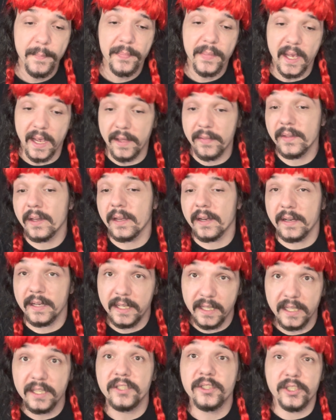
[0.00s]
And then
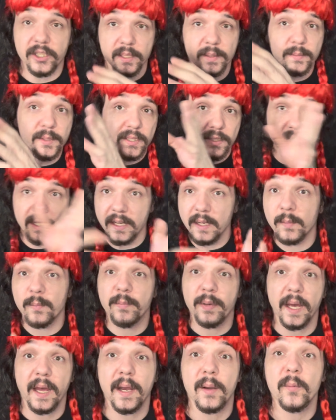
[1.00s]
he jumps in
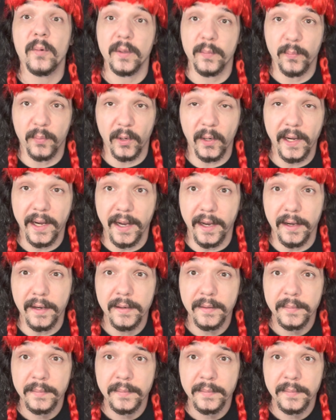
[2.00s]
bed with Bran.